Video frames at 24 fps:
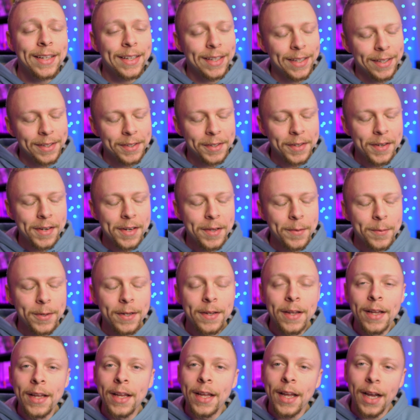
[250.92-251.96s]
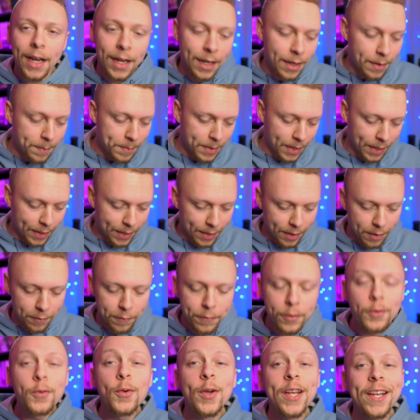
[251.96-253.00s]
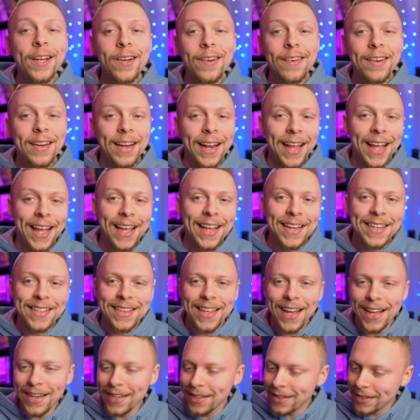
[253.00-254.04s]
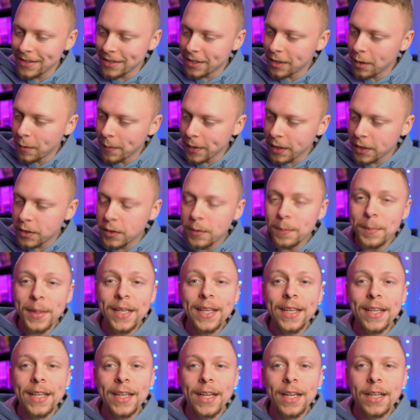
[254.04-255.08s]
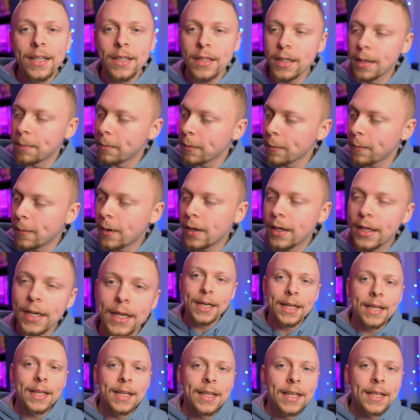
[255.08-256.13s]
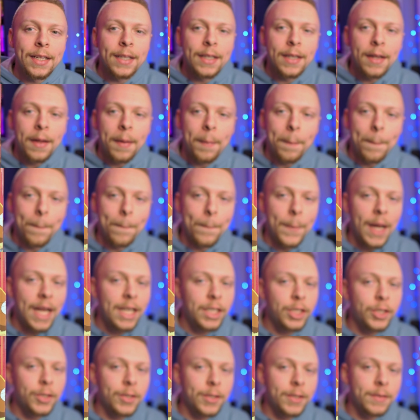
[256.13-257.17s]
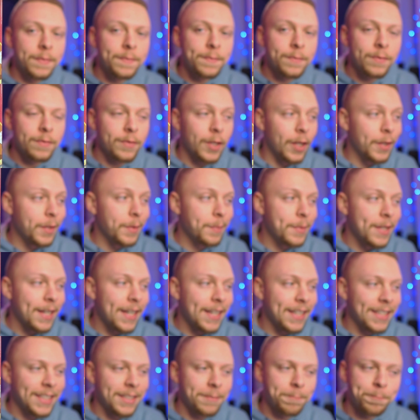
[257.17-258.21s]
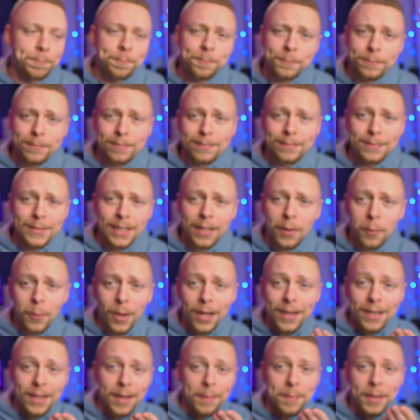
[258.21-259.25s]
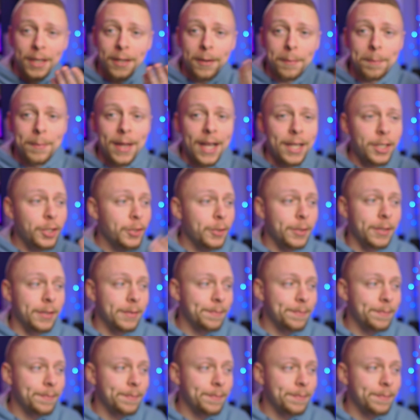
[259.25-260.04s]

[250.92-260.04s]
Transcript: Kiyo Kuniwa, I got a few here, and that is going to be number 1, Mashle Volume 9. Why did I pick up Mashle